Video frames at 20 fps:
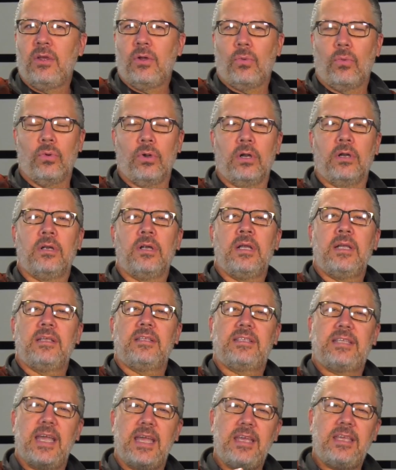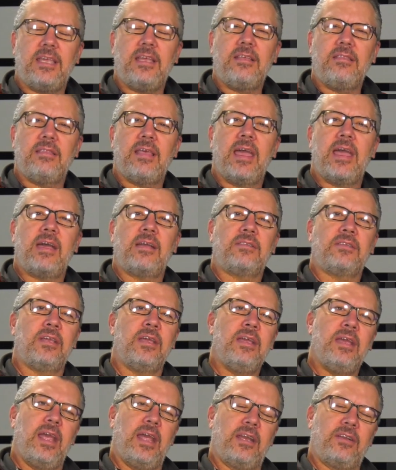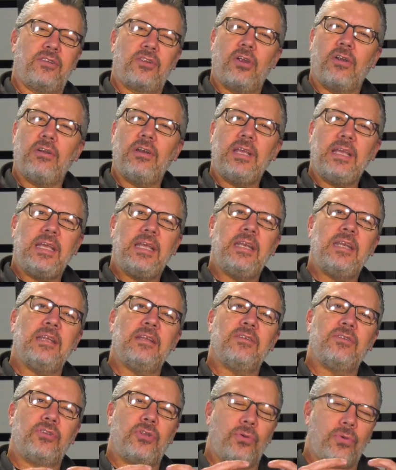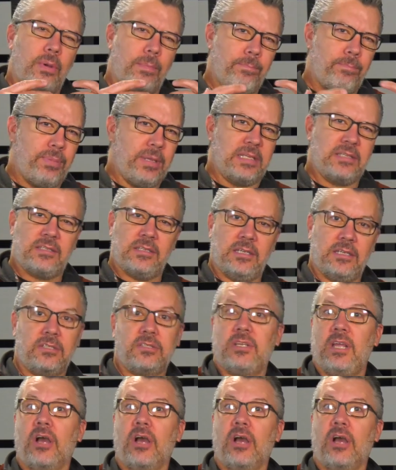were taking that and turning it into a business,